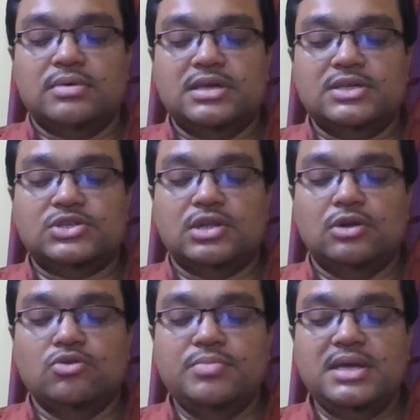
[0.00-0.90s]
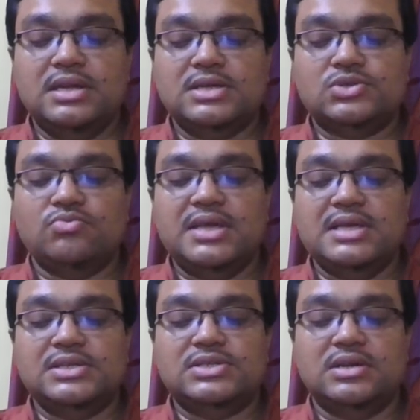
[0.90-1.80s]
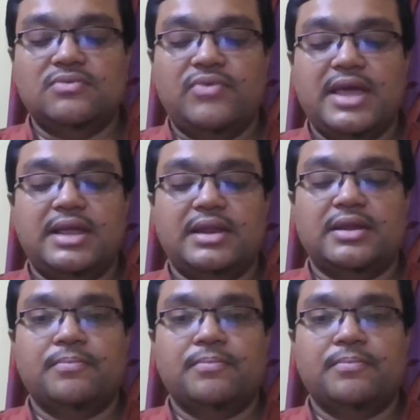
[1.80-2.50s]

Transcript: his luminous wings in vain.